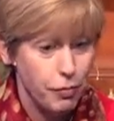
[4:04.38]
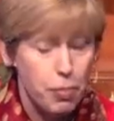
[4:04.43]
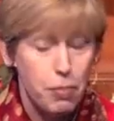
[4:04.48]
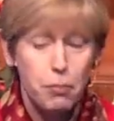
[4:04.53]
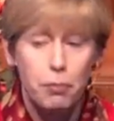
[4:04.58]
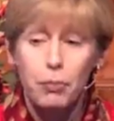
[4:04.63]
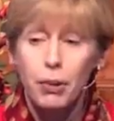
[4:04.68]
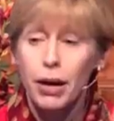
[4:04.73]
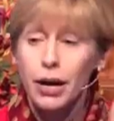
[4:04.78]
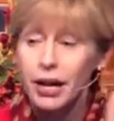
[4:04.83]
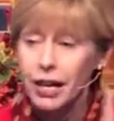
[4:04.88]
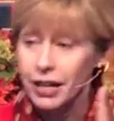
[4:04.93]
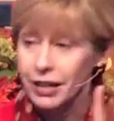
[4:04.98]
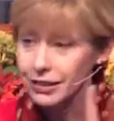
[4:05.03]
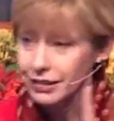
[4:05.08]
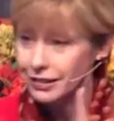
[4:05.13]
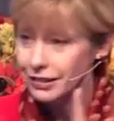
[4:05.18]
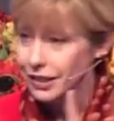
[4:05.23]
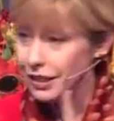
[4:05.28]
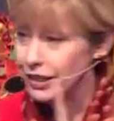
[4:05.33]

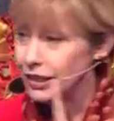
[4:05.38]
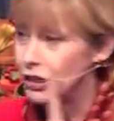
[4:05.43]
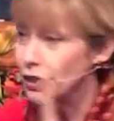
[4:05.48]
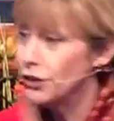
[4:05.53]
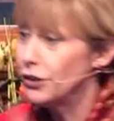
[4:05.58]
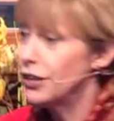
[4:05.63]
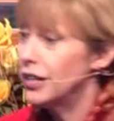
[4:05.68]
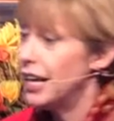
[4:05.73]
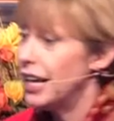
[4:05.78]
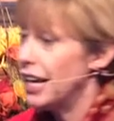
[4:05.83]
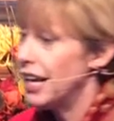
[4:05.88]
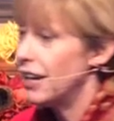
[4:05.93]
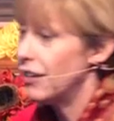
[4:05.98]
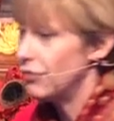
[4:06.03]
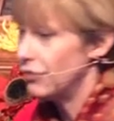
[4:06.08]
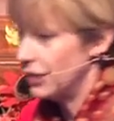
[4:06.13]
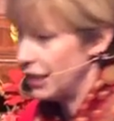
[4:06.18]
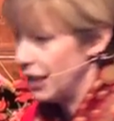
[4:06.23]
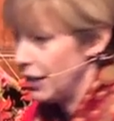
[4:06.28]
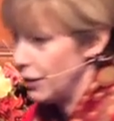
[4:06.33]
But a year and a
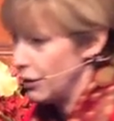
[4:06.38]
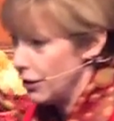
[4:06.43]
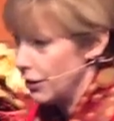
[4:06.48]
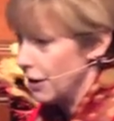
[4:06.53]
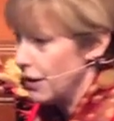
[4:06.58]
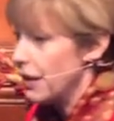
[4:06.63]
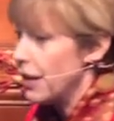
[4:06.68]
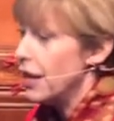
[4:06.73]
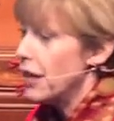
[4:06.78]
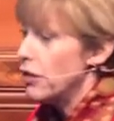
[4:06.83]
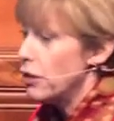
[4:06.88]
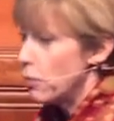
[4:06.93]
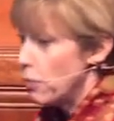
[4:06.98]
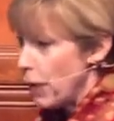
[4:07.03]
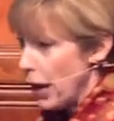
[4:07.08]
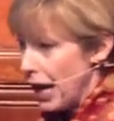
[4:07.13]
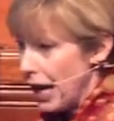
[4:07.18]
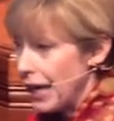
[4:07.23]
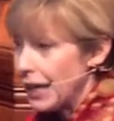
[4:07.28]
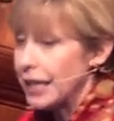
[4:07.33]
half later, the
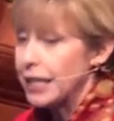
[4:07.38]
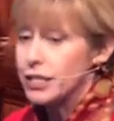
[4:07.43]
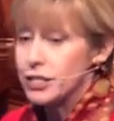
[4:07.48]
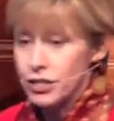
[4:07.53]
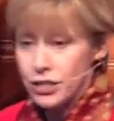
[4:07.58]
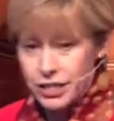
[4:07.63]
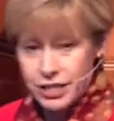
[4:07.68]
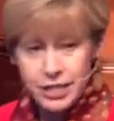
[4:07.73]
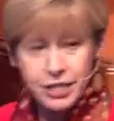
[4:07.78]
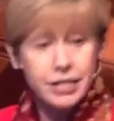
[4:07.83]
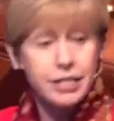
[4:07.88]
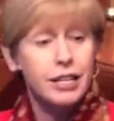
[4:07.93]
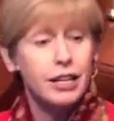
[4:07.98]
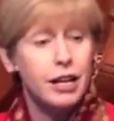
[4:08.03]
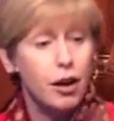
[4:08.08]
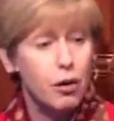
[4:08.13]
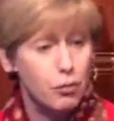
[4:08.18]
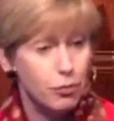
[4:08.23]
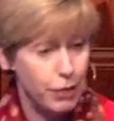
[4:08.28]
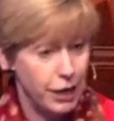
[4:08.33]
package did
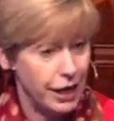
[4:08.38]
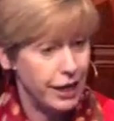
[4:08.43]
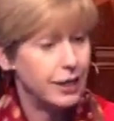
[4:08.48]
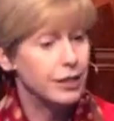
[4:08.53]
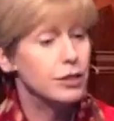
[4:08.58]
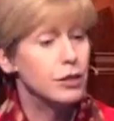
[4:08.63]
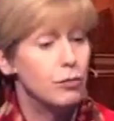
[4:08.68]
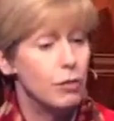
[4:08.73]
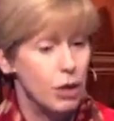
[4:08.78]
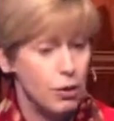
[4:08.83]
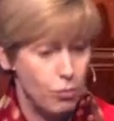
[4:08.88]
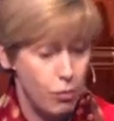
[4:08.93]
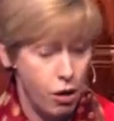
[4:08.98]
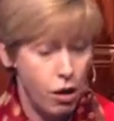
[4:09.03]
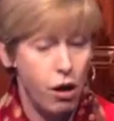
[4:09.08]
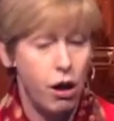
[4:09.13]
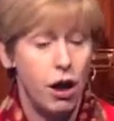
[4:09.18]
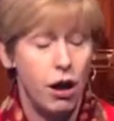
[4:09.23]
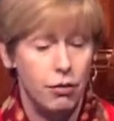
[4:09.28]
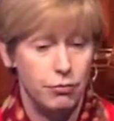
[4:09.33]
come back to my
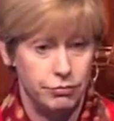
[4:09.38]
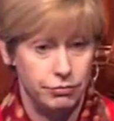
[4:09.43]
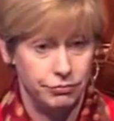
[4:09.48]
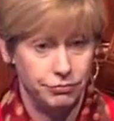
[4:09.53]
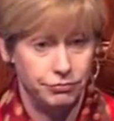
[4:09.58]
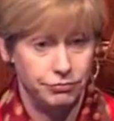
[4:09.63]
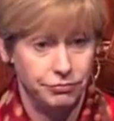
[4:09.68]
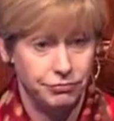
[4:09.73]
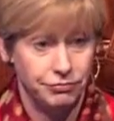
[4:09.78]
mom.